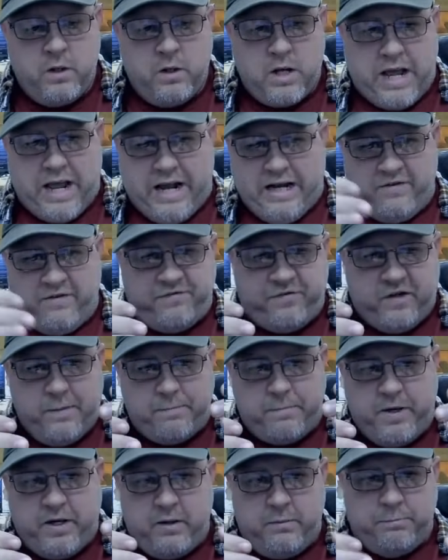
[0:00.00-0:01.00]
I had to
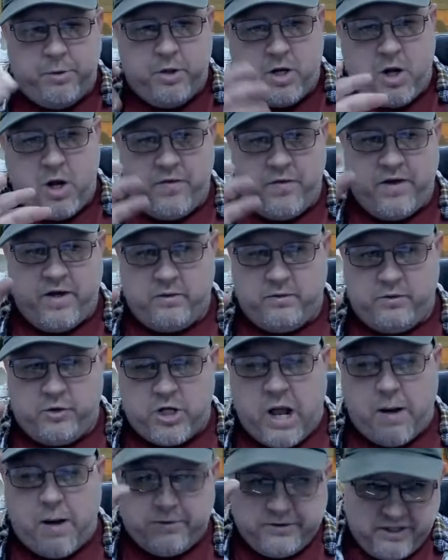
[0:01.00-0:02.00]
flip it and put all the
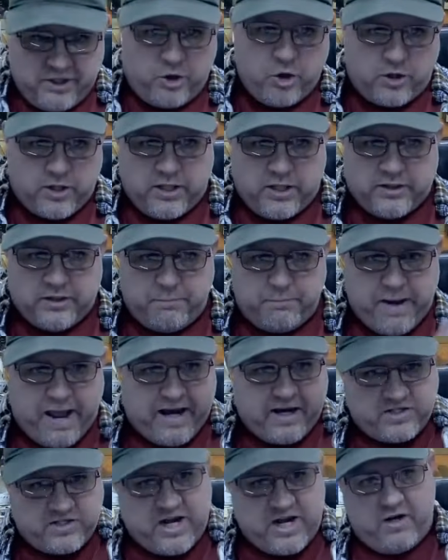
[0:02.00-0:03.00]
gobbledygook on the
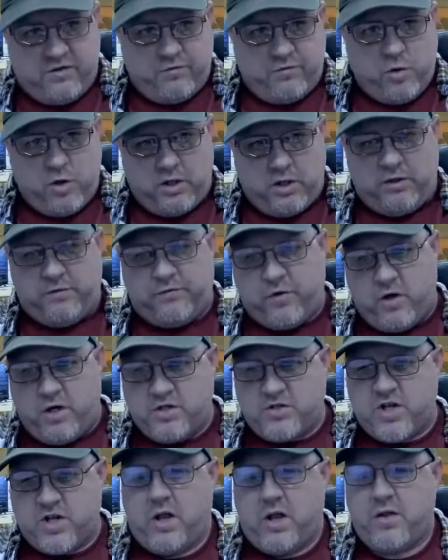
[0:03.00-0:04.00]
back side of one and the
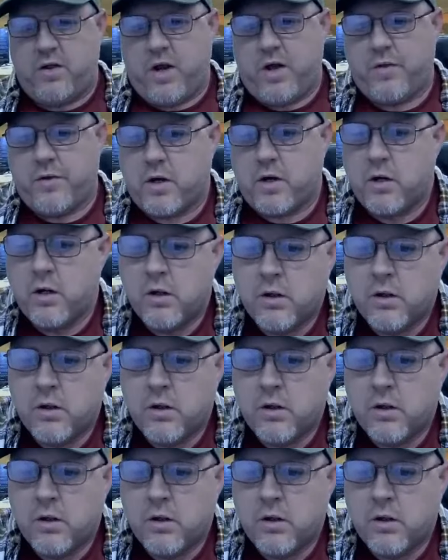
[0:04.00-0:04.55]
front side of the other.